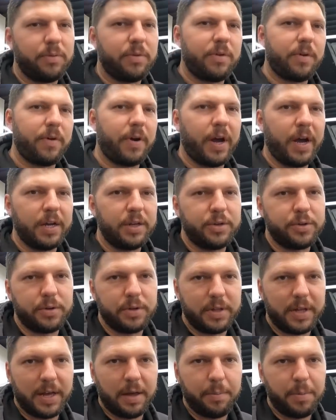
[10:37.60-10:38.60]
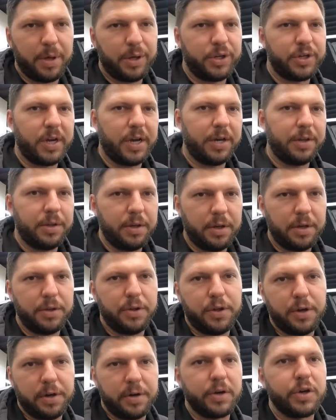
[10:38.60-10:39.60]
scratch or damage any
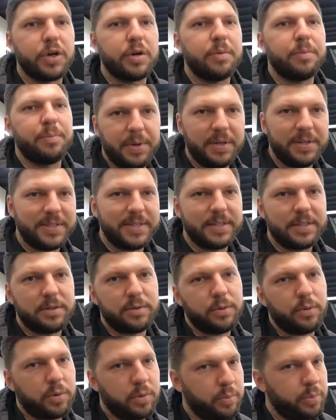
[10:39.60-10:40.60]
interior pieces or